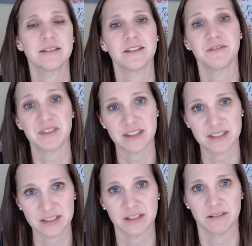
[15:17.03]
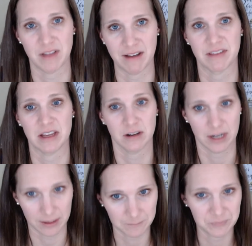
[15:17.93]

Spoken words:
to fit the season of life that you're in,